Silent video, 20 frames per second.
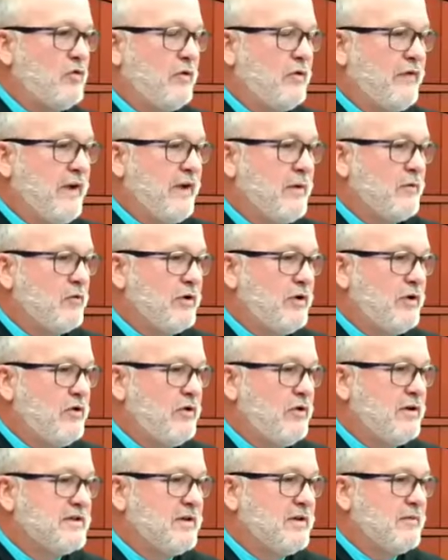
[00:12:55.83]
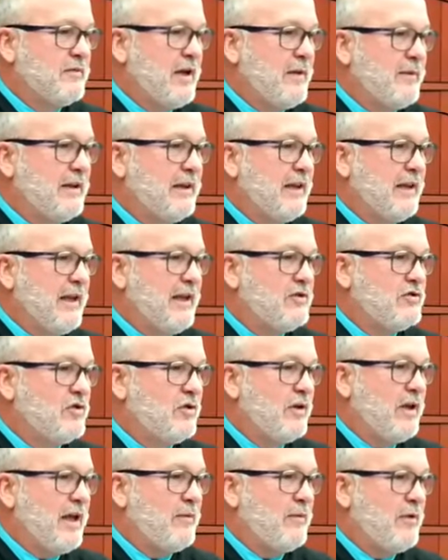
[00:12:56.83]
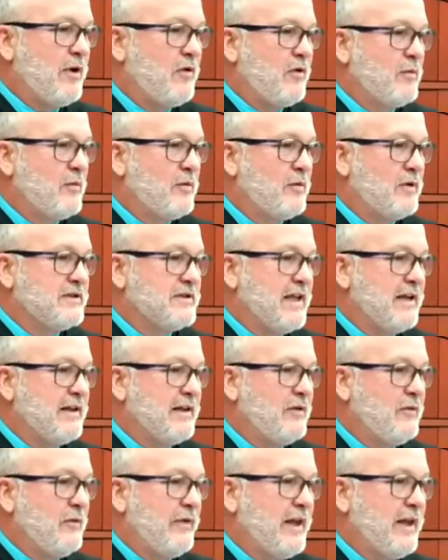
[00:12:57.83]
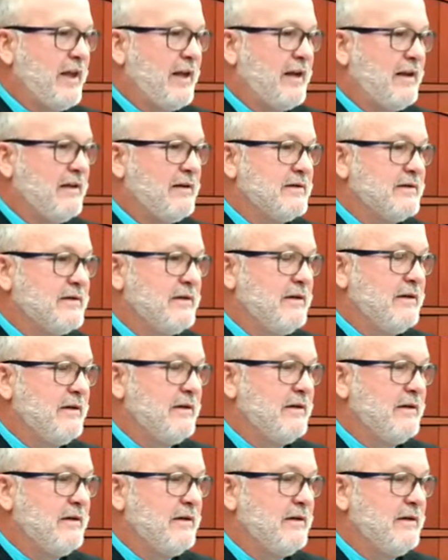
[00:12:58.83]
to a family reunion sometime in late July, but I don't remember exactly when that is.